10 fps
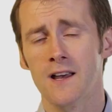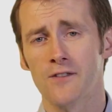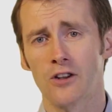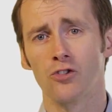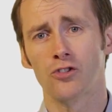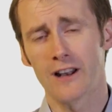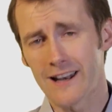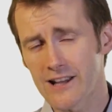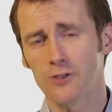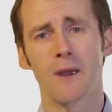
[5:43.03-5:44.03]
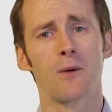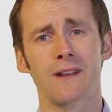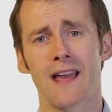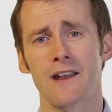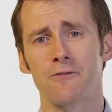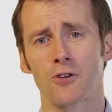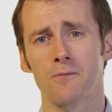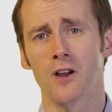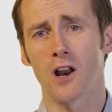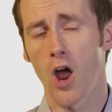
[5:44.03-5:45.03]
then you should at least be able to get it
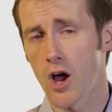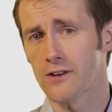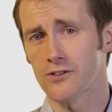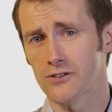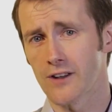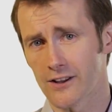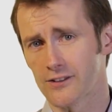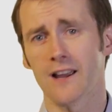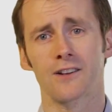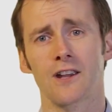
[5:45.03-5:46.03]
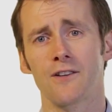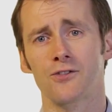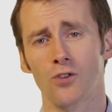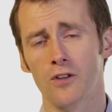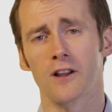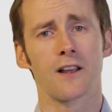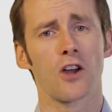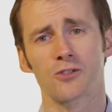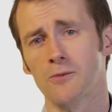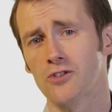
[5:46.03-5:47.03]
from the clients, executives or the
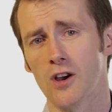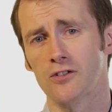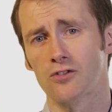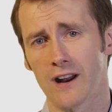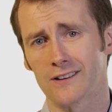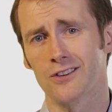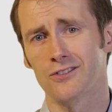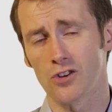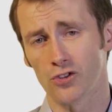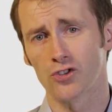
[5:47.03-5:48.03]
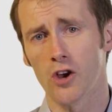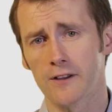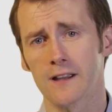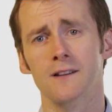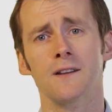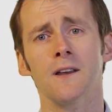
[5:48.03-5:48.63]
customer service directors that you're serving